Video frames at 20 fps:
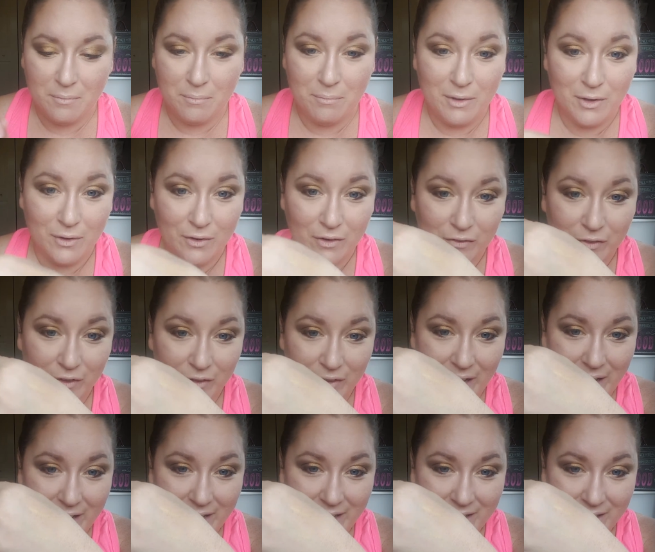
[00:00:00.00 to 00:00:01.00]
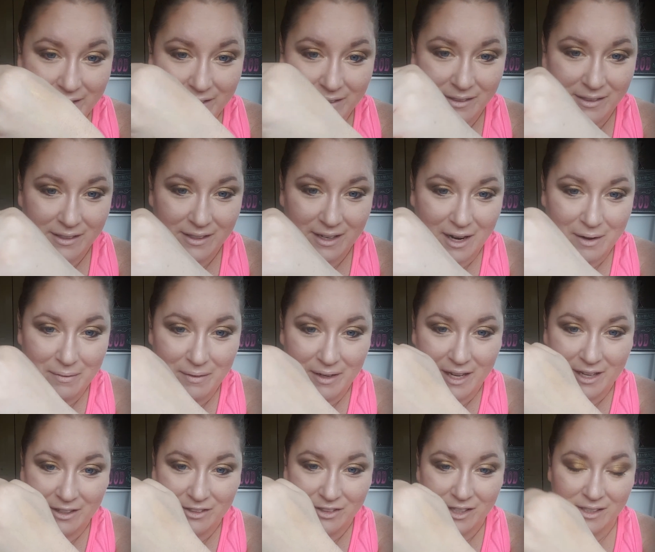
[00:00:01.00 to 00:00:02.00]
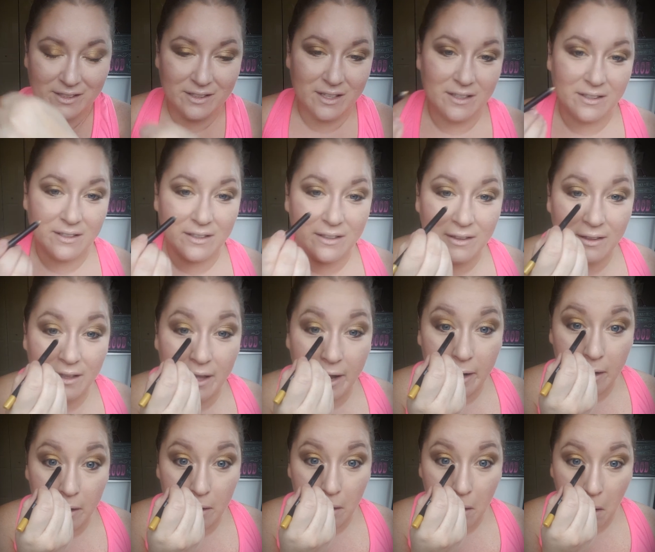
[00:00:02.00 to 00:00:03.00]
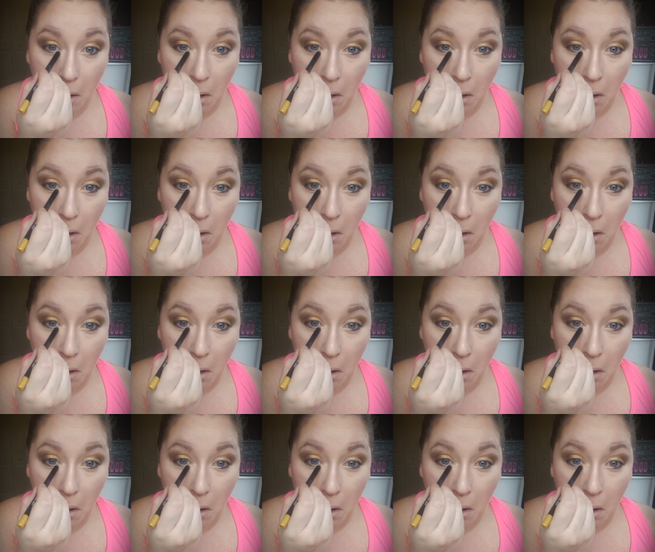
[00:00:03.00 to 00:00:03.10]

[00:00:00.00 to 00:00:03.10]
beautiful that is, I mean, it's just this light